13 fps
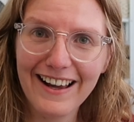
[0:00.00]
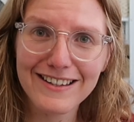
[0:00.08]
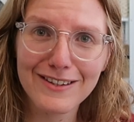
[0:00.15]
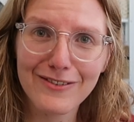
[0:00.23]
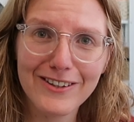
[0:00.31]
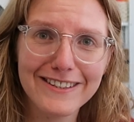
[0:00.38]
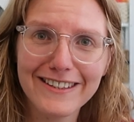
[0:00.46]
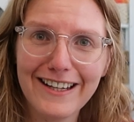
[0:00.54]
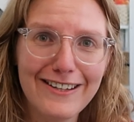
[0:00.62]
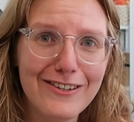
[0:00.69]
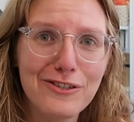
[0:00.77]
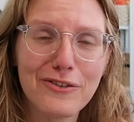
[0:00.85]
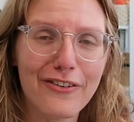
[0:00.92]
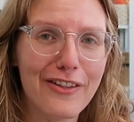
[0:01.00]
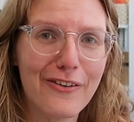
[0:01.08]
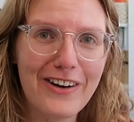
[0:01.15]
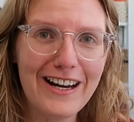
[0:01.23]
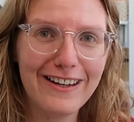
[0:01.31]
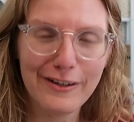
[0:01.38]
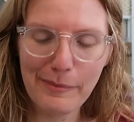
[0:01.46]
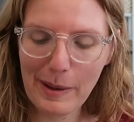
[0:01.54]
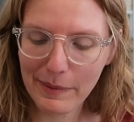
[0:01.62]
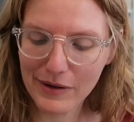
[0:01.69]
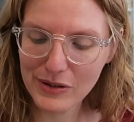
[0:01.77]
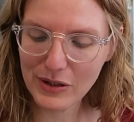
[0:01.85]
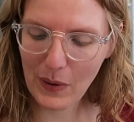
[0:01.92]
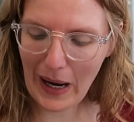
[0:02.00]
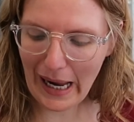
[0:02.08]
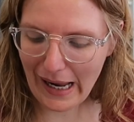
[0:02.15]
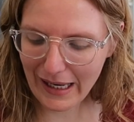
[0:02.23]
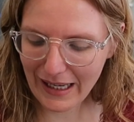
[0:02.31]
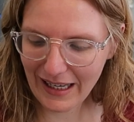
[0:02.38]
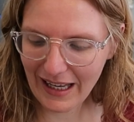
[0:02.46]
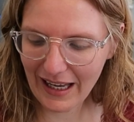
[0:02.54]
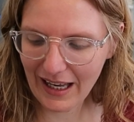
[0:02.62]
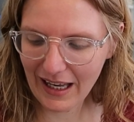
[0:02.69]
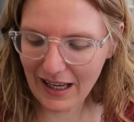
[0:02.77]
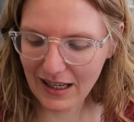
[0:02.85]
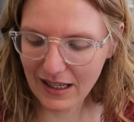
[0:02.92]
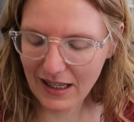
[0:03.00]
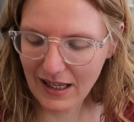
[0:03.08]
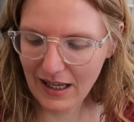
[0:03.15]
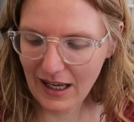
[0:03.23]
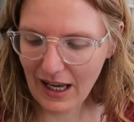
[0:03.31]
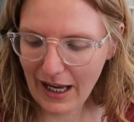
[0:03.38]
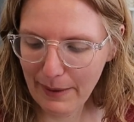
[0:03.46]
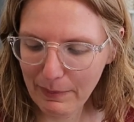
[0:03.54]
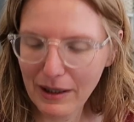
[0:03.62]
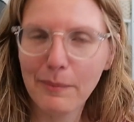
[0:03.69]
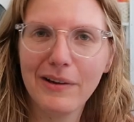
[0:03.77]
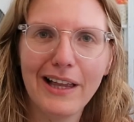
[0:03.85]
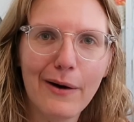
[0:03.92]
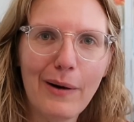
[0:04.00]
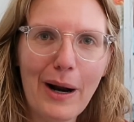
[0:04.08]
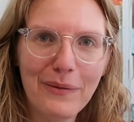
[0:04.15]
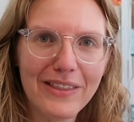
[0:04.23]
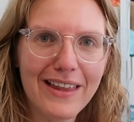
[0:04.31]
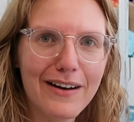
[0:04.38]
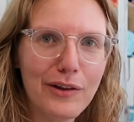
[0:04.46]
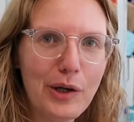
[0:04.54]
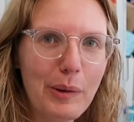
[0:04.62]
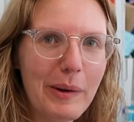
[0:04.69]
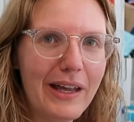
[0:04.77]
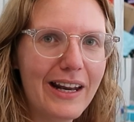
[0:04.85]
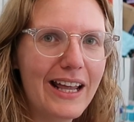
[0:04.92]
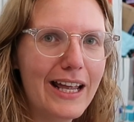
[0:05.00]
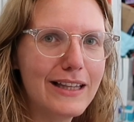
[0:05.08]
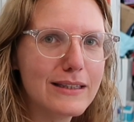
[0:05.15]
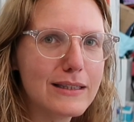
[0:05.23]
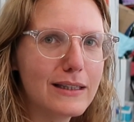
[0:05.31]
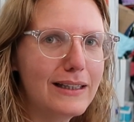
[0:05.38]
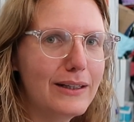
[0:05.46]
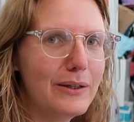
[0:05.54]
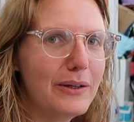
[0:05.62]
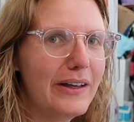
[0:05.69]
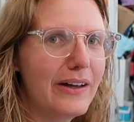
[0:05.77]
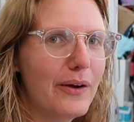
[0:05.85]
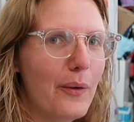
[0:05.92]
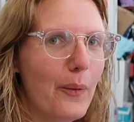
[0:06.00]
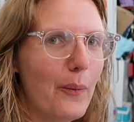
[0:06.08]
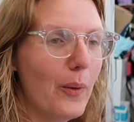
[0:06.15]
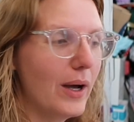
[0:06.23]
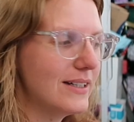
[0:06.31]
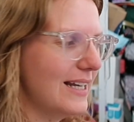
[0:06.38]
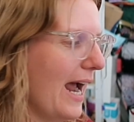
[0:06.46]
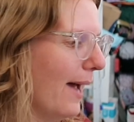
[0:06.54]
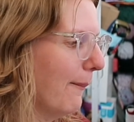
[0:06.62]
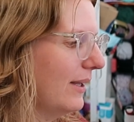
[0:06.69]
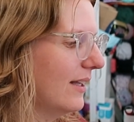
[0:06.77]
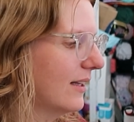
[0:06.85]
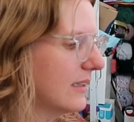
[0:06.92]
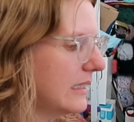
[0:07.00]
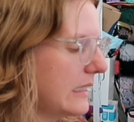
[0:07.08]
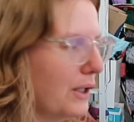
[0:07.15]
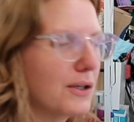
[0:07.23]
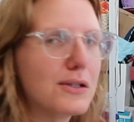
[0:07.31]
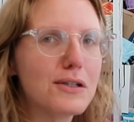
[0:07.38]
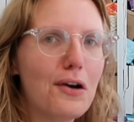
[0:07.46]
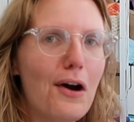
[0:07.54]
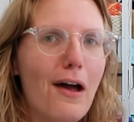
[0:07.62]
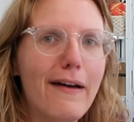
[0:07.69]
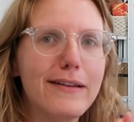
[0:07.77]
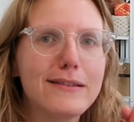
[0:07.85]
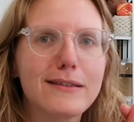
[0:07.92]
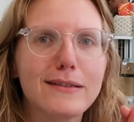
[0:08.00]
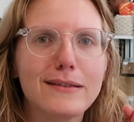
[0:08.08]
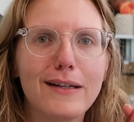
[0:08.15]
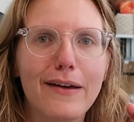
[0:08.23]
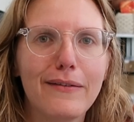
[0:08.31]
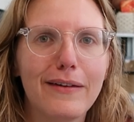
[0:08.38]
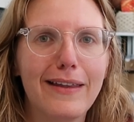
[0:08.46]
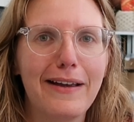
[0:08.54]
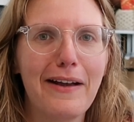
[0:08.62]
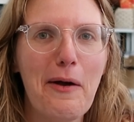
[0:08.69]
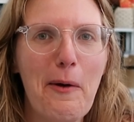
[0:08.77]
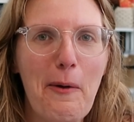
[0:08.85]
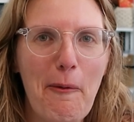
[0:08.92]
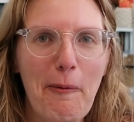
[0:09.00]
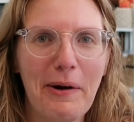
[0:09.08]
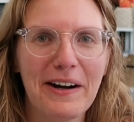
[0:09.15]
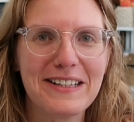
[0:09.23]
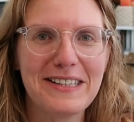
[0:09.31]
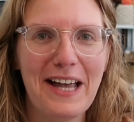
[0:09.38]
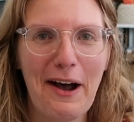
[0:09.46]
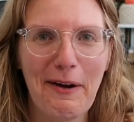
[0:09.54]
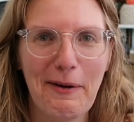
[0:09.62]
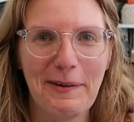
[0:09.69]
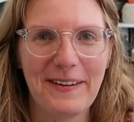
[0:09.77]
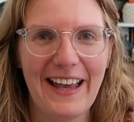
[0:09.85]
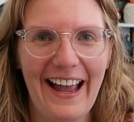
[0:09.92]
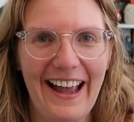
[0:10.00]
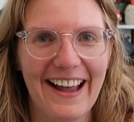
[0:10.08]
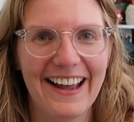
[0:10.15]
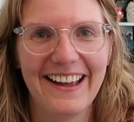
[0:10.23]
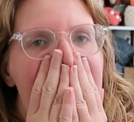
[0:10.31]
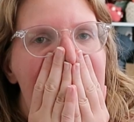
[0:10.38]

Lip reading: as the ones that I use for the regular paper. So I'm gonna play around with that a little bit and see what happens. Fingers crossed everything works out okay.